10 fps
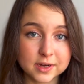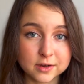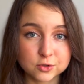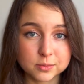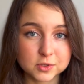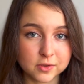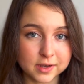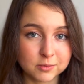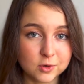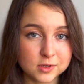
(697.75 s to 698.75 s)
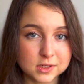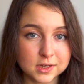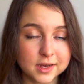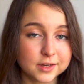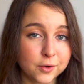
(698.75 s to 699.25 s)
airdropped to the
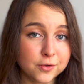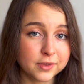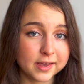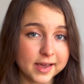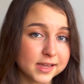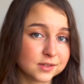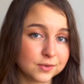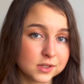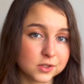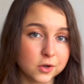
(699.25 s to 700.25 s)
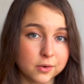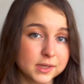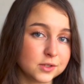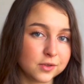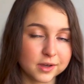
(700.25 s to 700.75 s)
community and all the gas fees
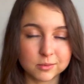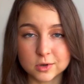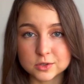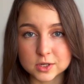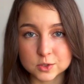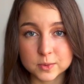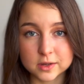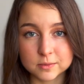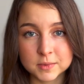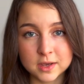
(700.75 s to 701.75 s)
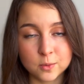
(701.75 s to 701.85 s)
going to the community as well,